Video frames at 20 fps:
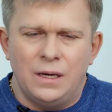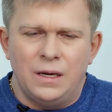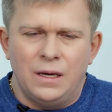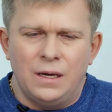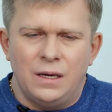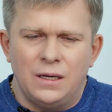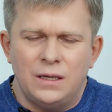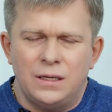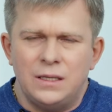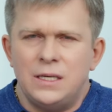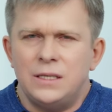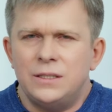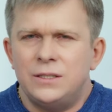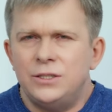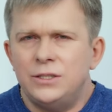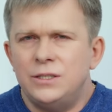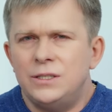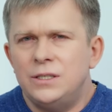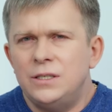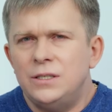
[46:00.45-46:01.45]
there are
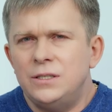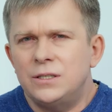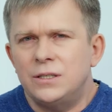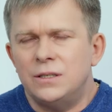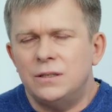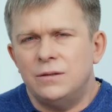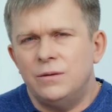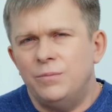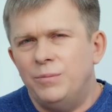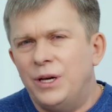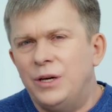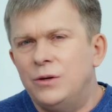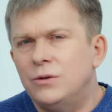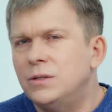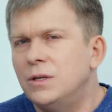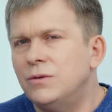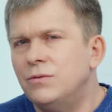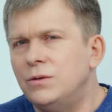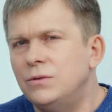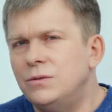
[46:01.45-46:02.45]
particles of millions
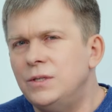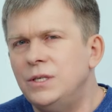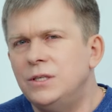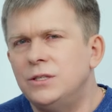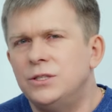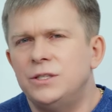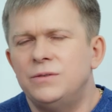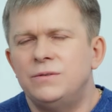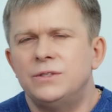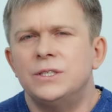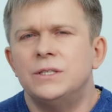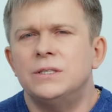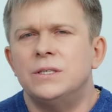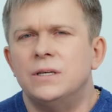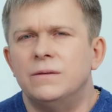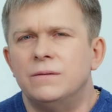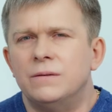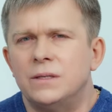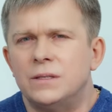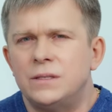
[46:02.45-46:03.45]
of people who lived
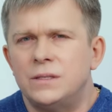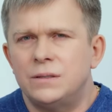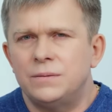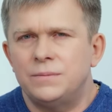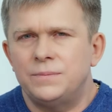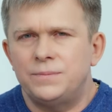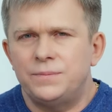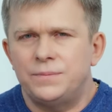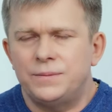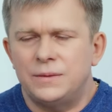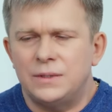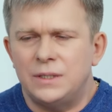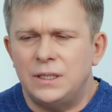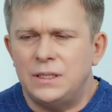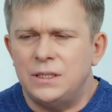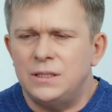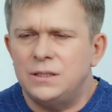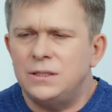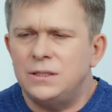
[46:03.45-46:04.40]
before you. There are